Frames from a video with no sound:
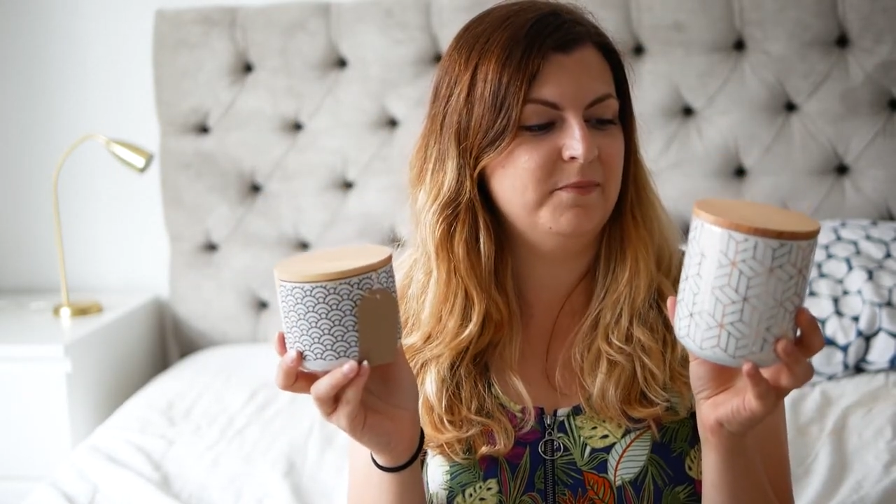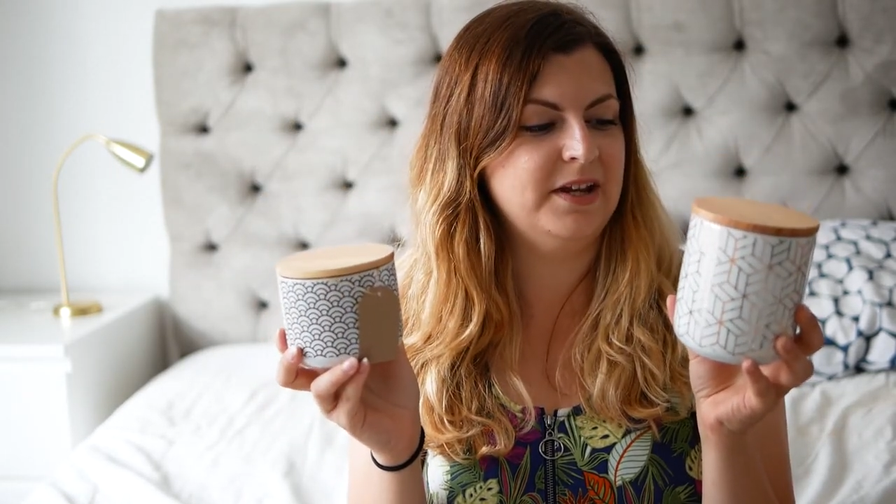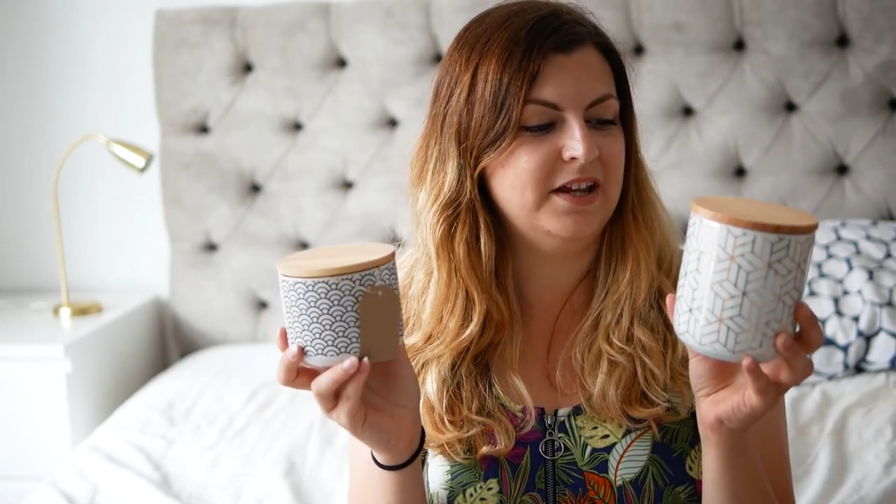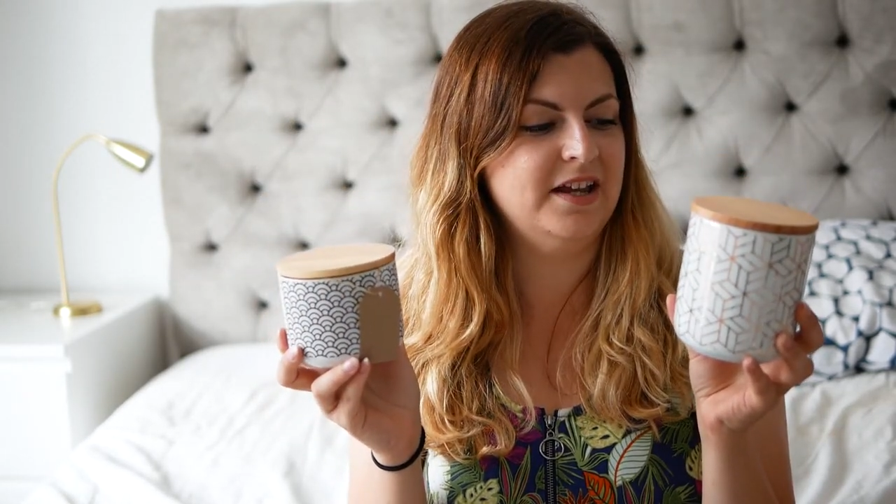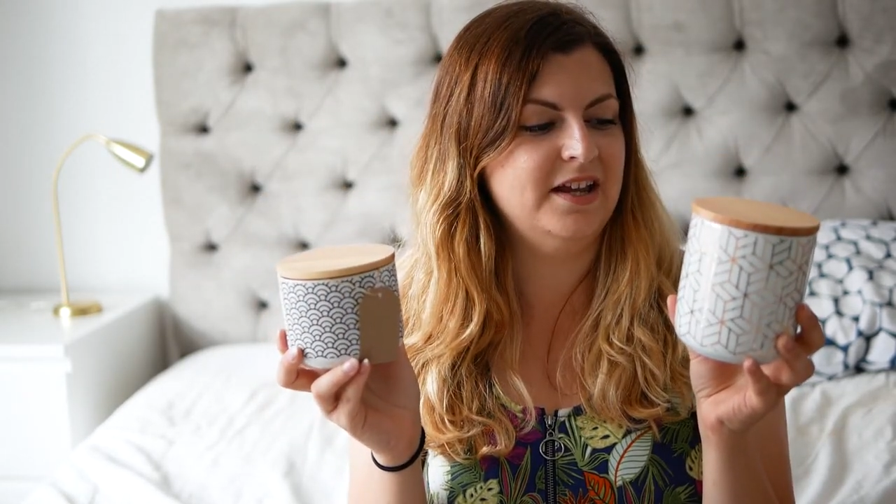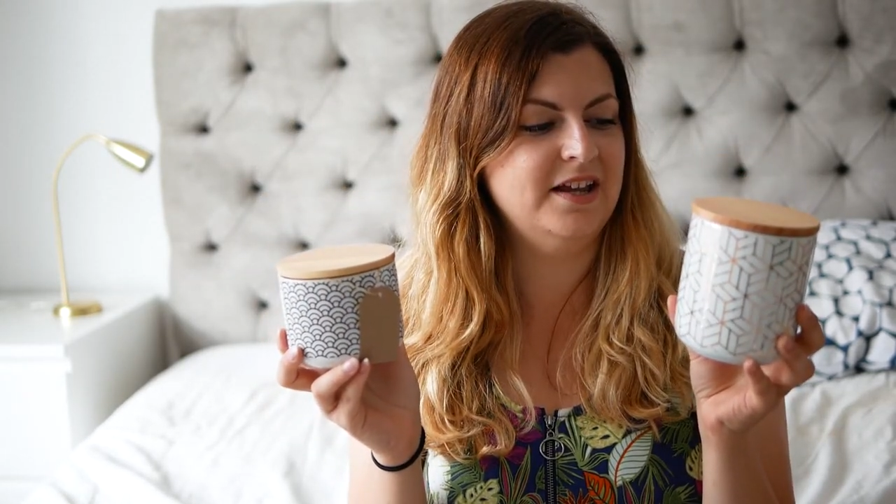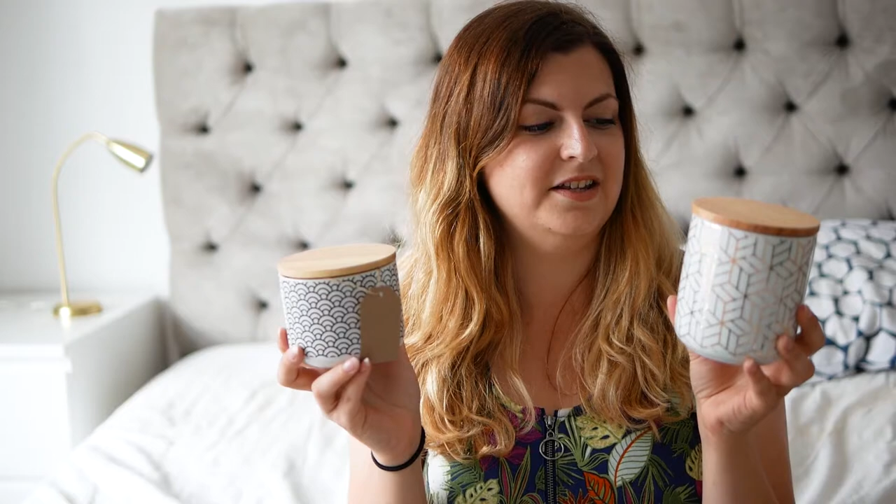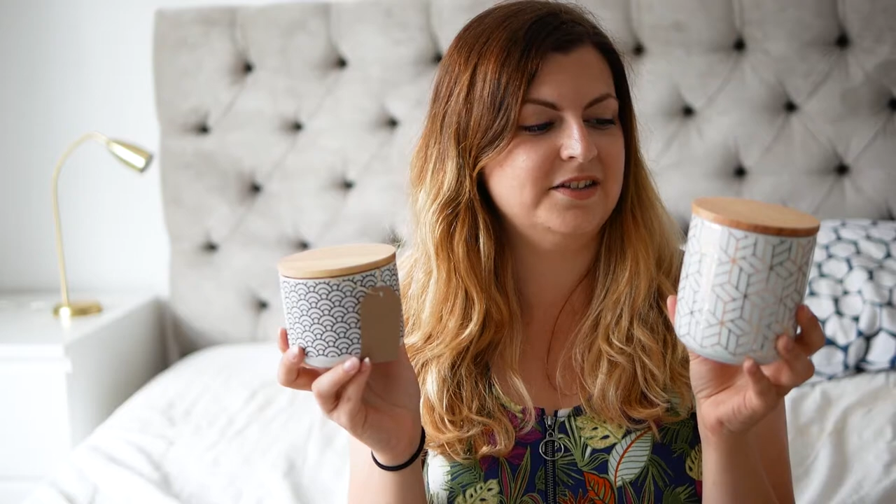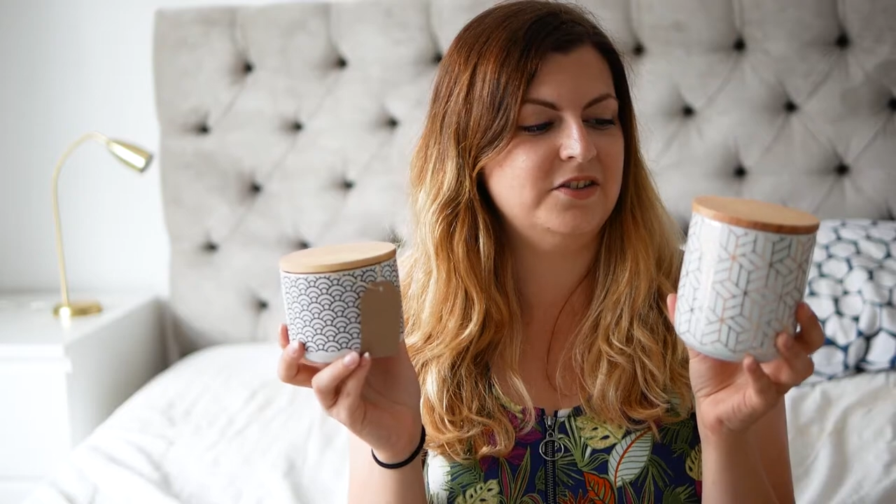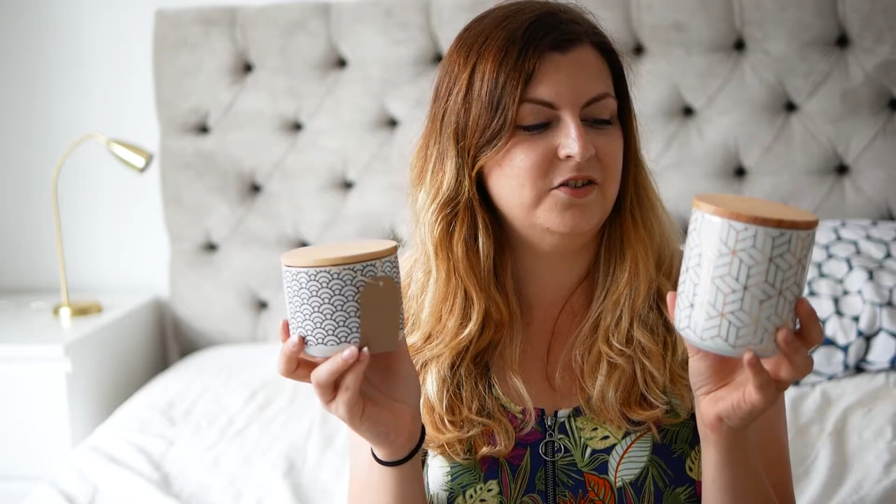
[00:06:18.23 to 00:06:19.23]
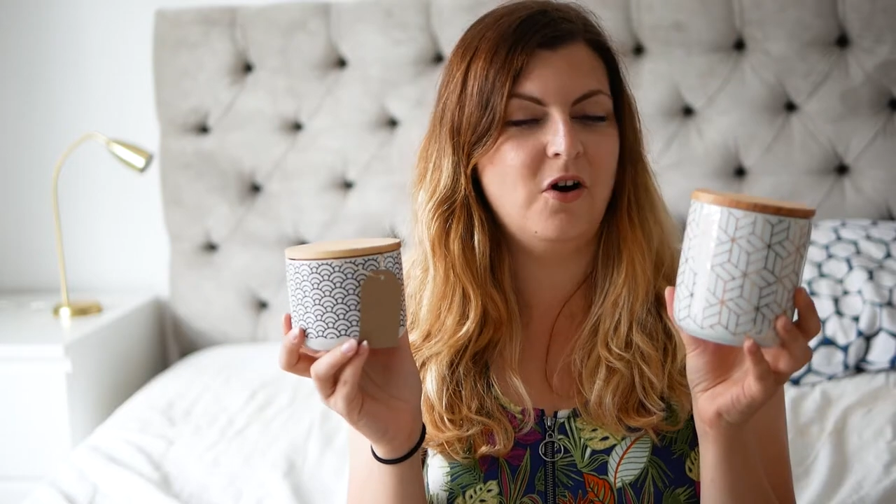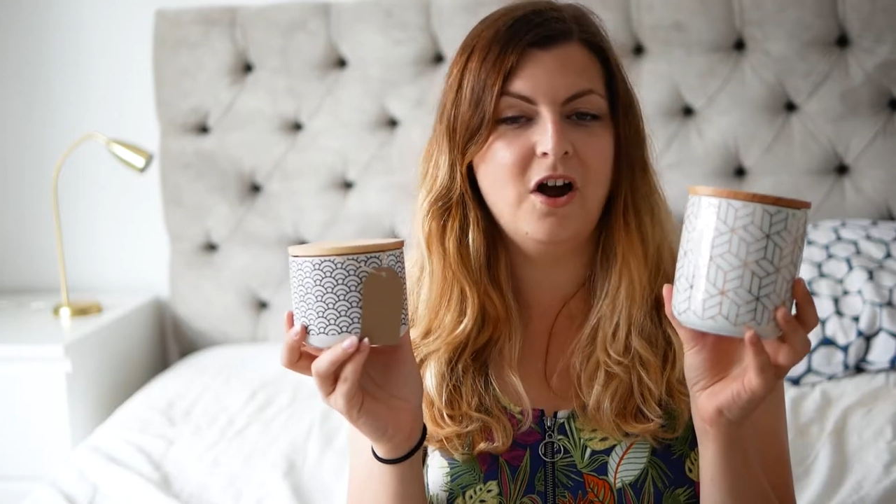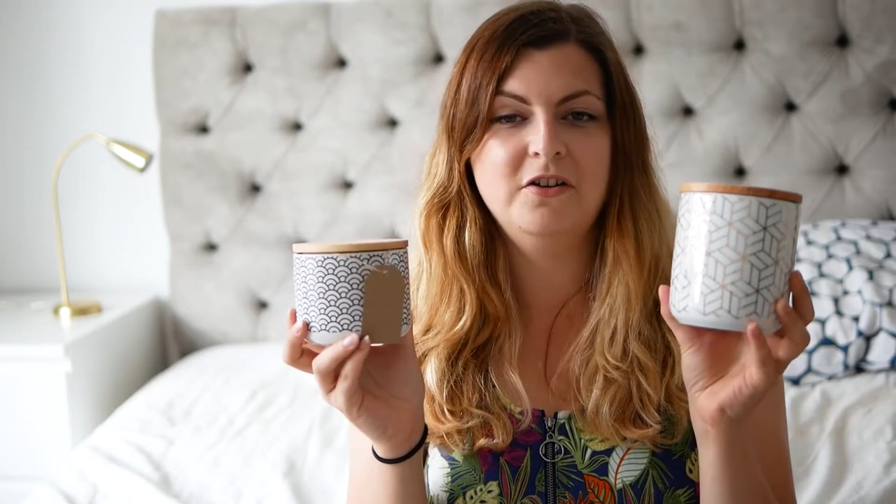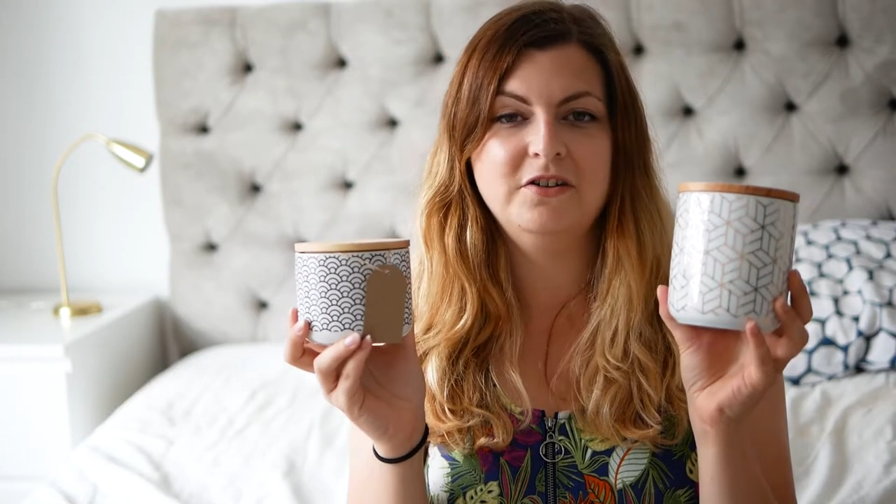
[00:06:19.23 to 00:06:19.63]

because not